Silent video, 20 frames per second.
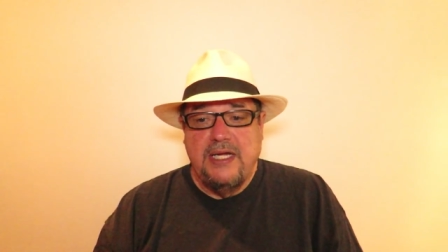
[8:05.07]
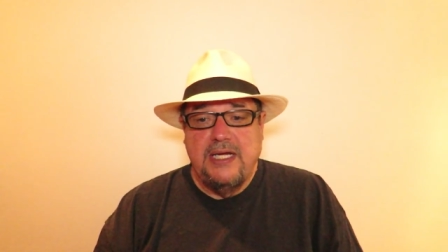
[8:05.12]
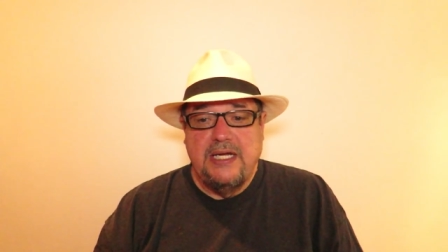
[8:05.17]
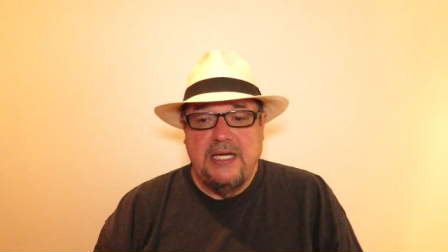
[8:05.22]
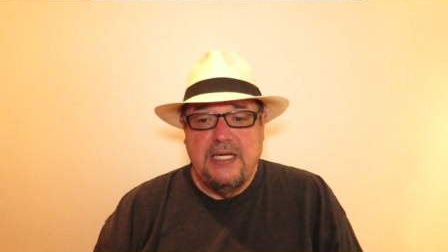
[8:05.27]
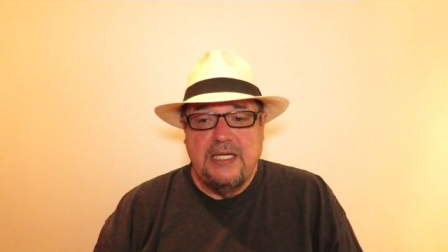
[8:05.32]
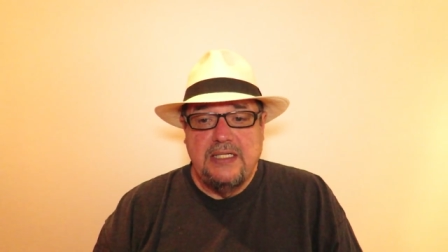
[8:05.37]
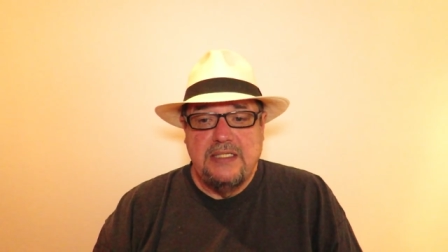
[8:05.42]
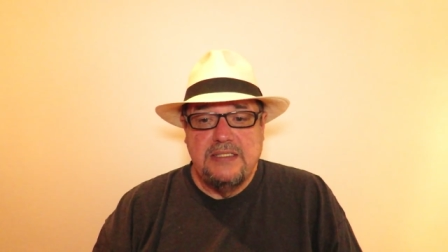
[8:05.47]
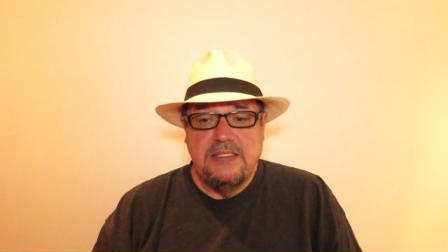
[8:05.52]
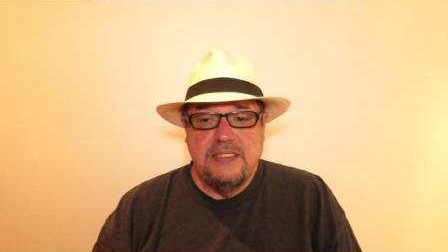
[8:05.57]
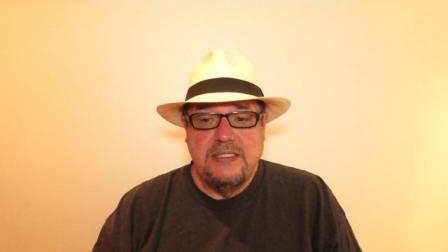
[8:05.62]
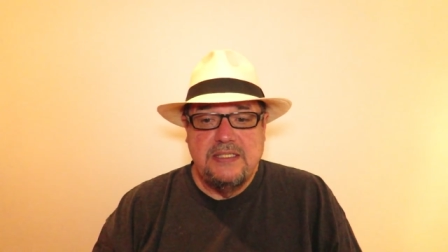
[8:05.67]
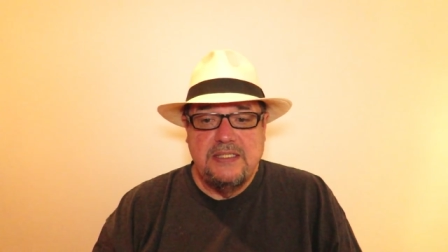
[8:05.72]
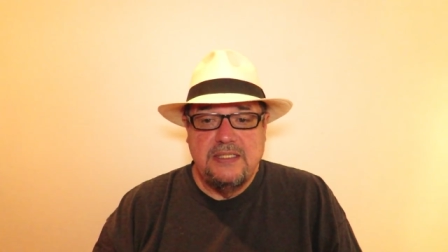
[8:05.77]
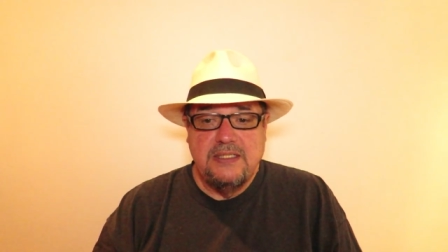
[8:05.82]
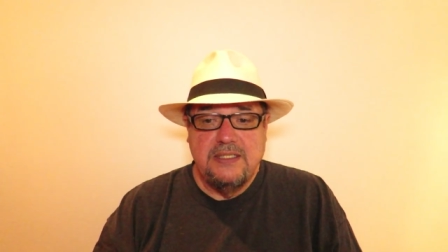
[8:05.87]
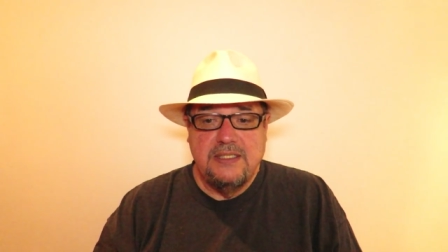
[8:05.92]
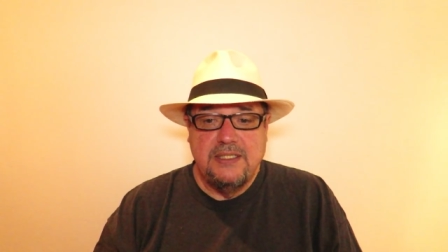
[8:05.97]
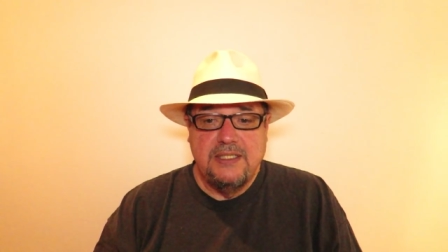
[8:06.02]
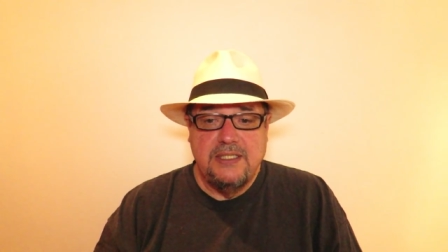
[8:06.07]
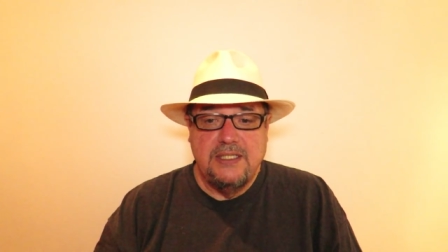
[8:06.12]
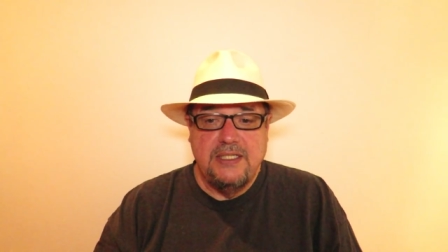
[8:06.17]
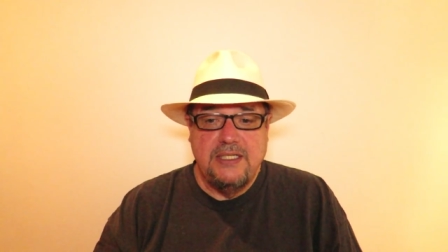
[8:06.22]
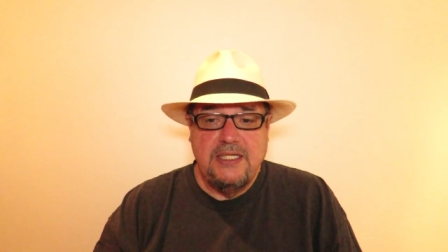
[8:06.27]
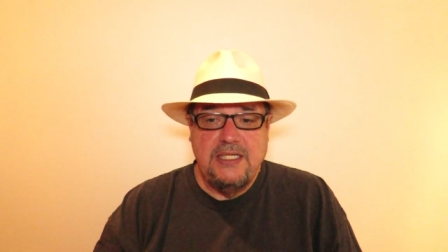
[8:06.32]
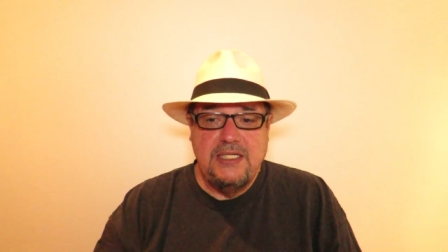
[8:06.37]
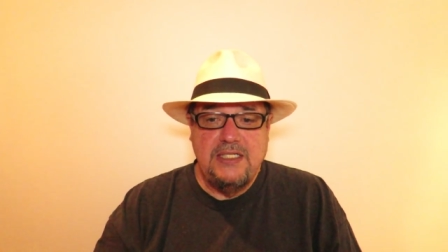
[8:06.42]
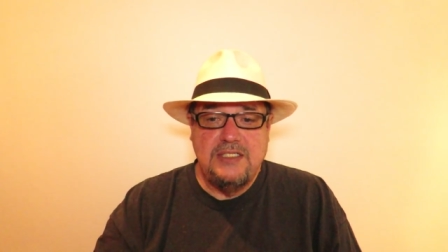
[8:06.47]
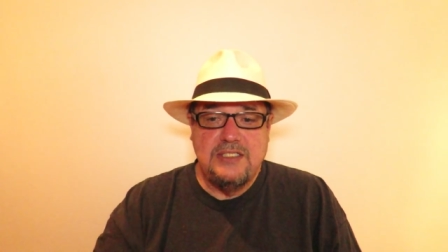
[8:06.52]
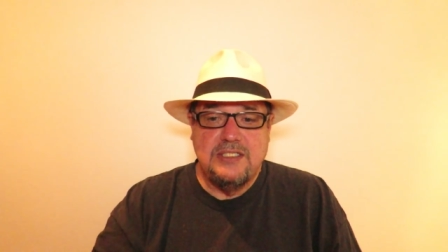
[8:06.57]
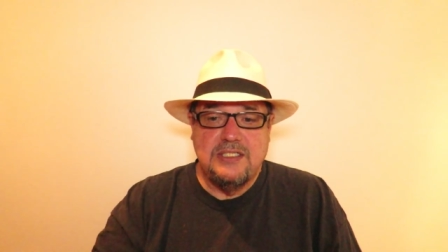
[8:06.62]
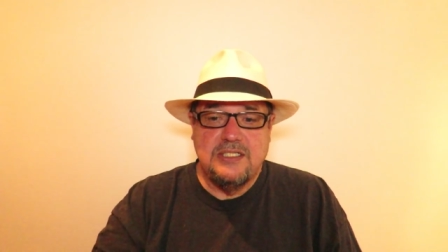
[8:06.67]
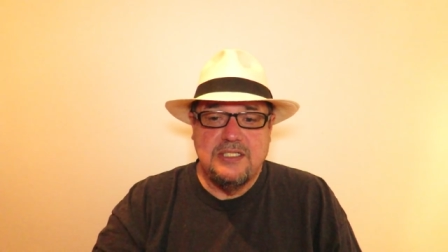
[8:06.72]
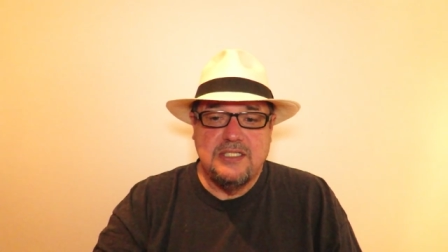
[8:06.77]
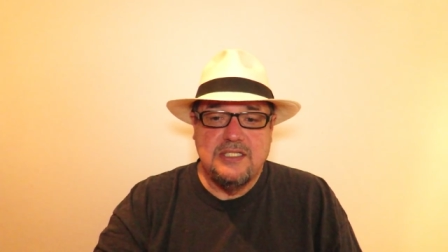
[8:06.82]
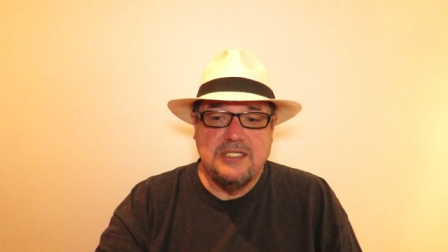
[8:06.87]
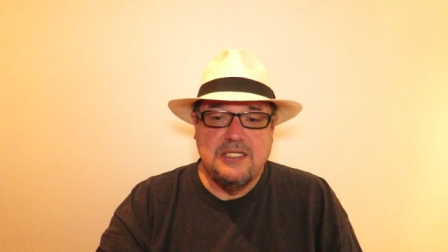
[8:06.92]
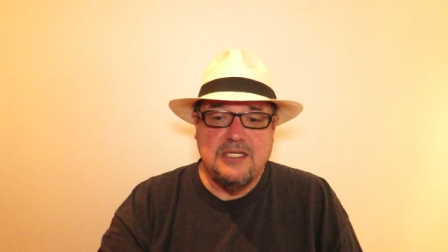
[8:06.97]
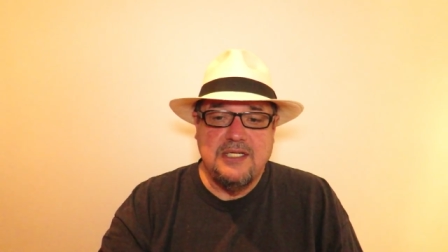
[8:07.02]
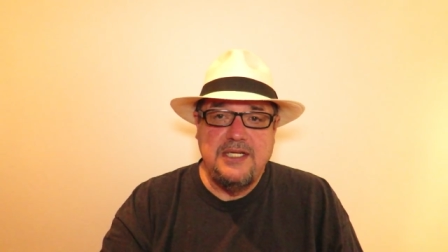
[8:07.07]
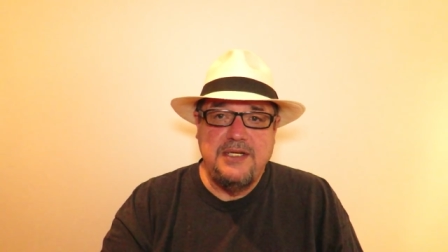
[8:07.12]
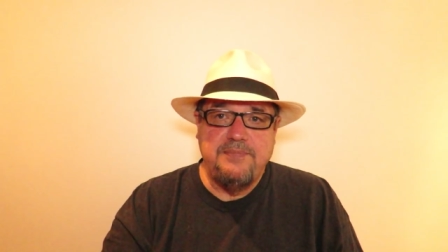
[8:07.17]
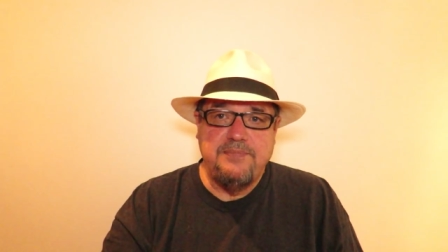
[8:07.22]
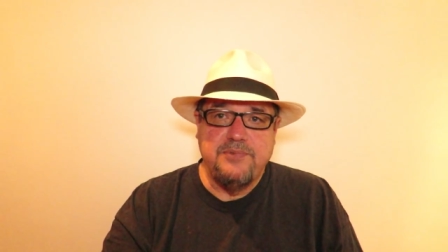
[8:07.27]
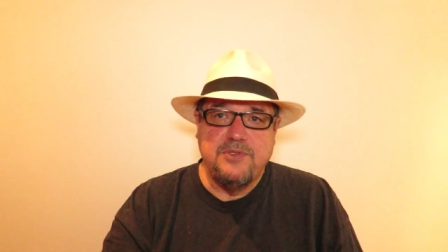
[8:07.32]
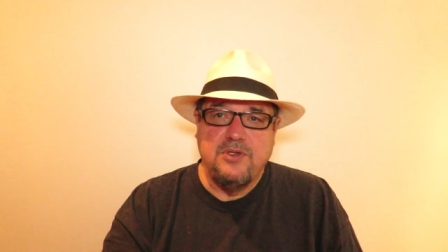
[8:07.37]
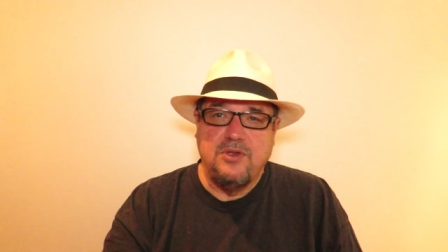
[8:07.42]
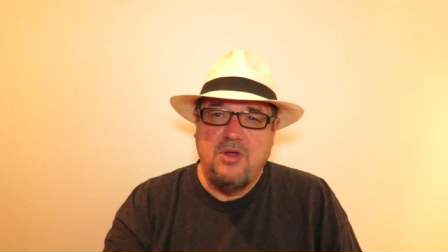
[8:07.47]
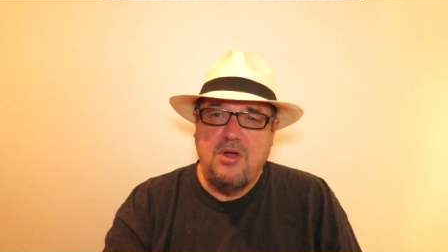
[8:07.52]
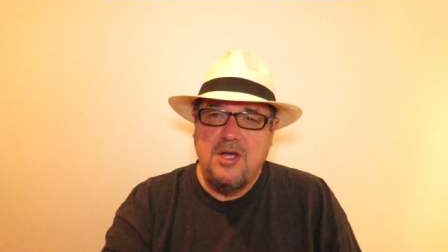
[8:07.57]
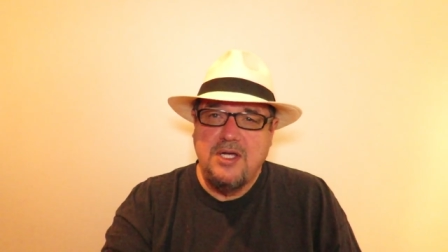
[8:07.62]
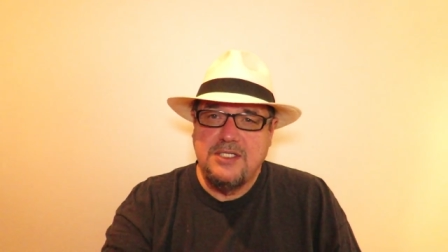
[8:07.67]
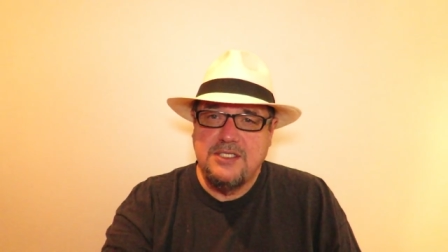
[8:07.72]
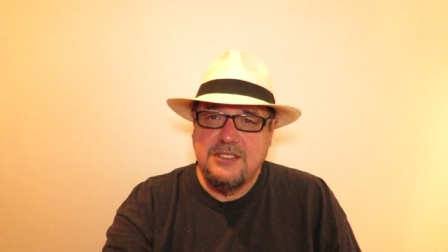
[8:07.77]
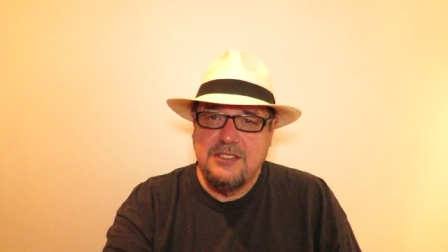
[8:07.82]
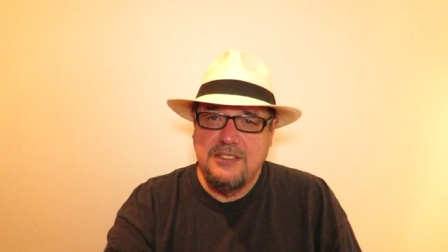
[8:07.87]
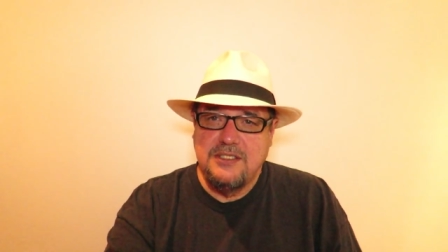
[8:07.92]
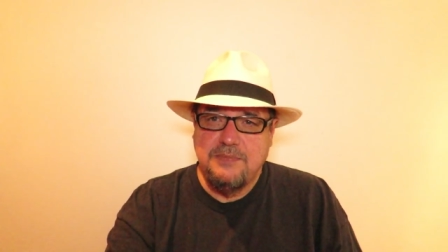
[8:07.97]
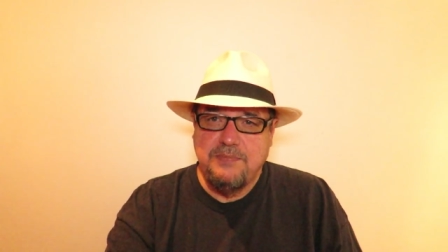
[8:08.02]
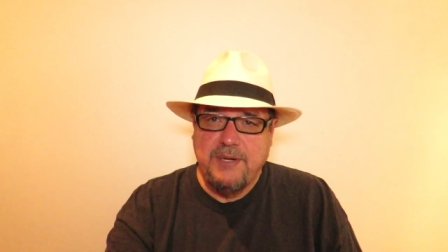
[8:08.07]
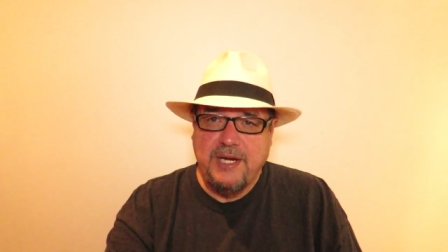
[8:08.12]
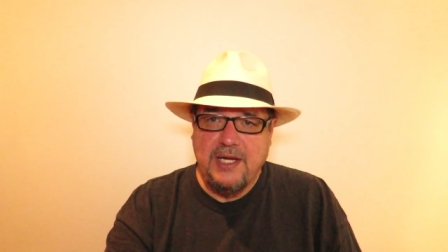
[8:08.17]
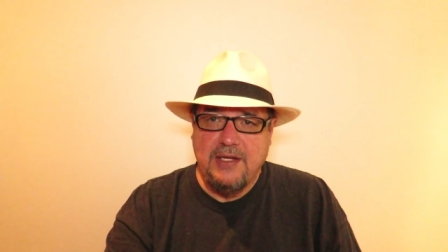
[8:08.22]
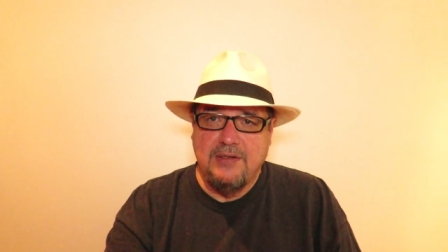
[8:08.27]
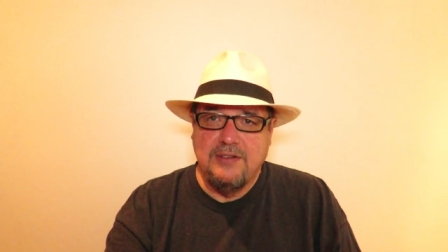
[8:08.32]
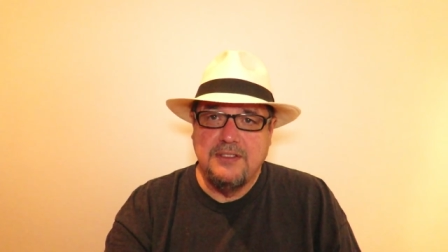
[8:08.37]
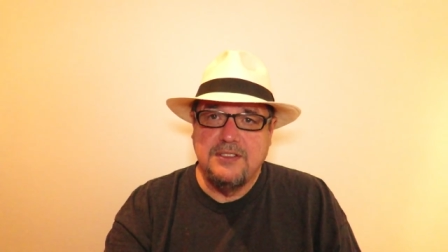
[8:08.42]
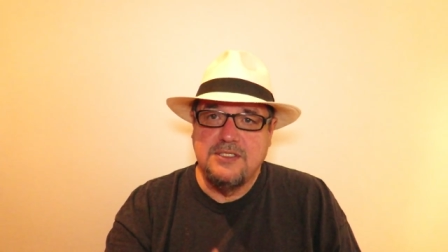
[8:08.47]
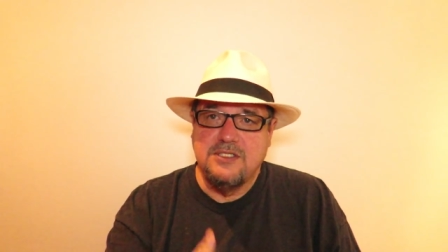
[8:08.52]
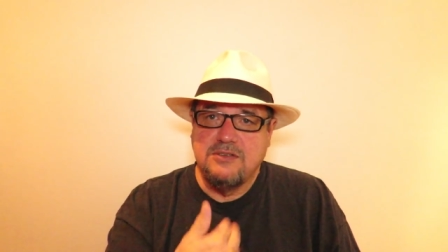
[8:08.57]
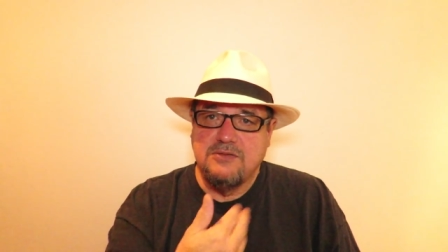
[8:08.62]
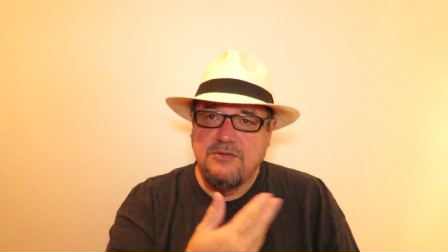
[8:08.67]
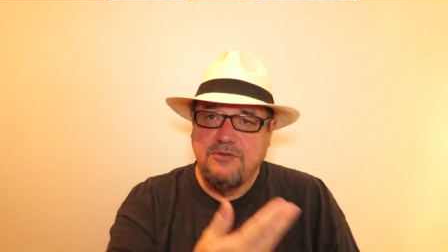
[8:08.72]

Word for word: and he slipped, lost his balance,